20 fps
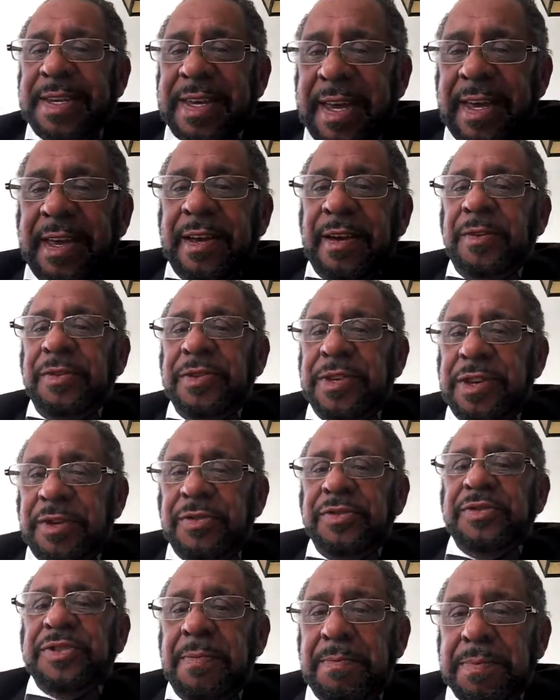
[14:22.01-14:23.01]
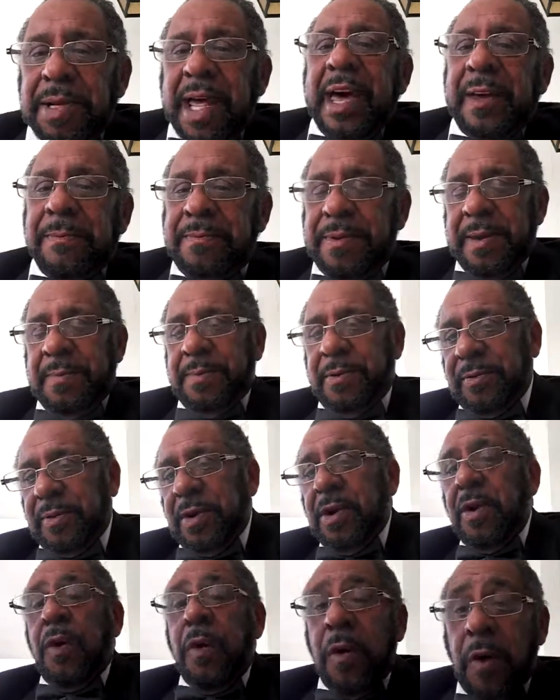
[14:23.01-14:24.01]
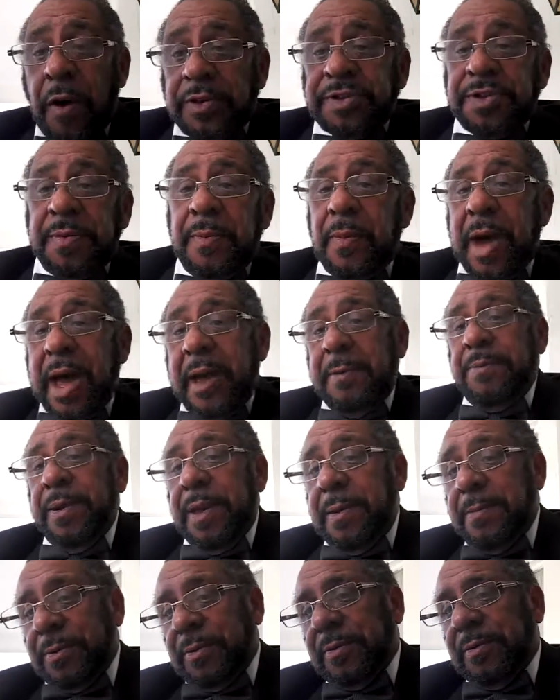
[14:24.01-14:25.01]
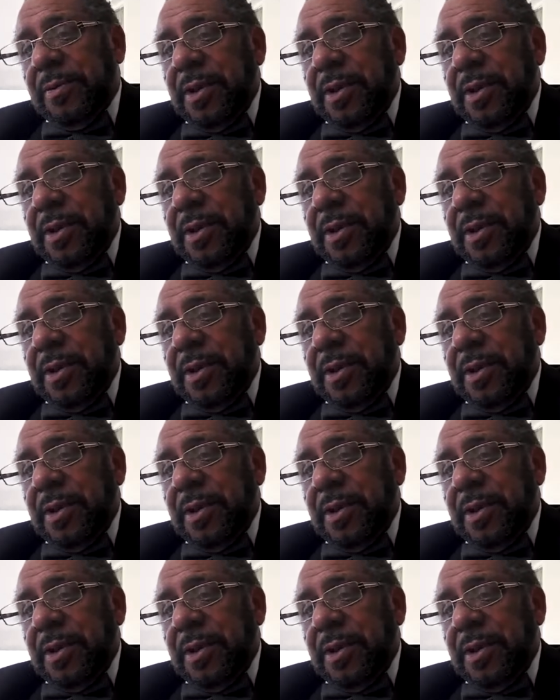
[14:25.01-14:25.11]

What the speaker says: kill some black people or some white people?